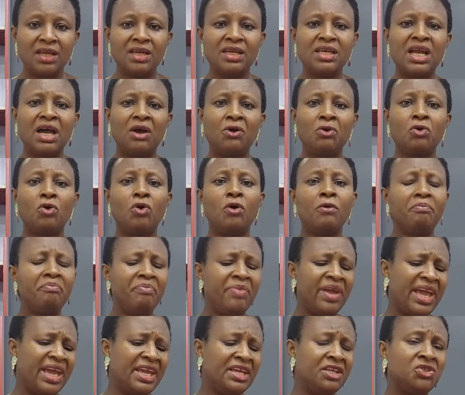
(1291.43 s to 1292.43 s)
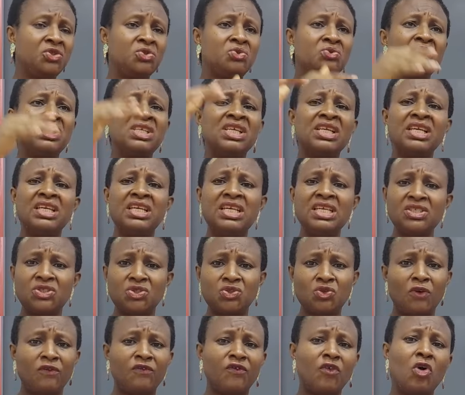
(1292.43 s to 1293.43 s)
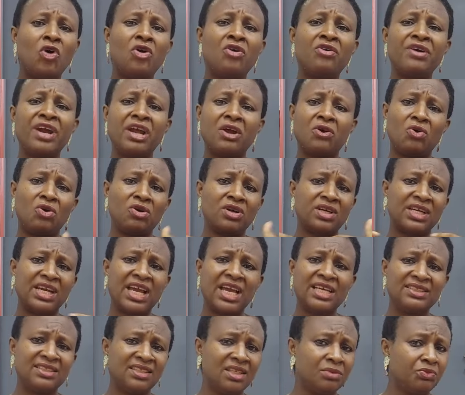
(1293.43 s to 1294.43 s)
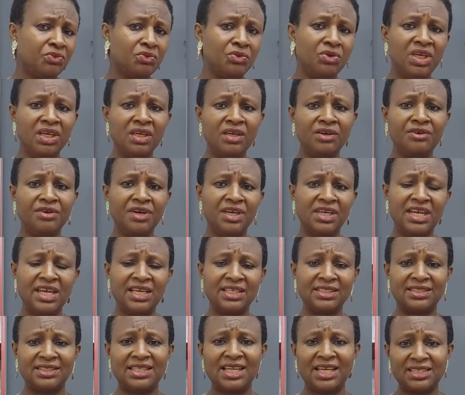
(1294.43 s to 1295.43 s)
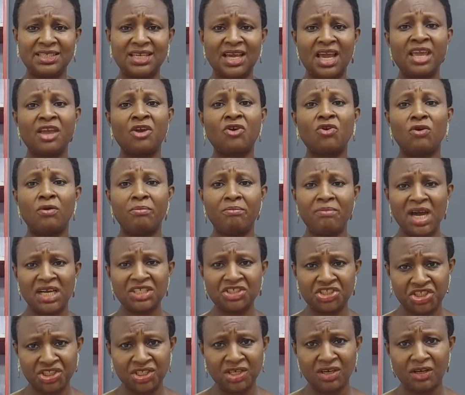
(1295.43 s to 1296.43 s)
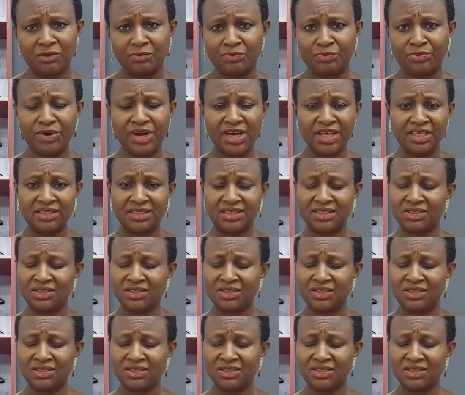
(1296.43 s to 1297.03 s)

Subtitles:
Now compare it to the list of unrecognizable ingredients that are in commercial bread.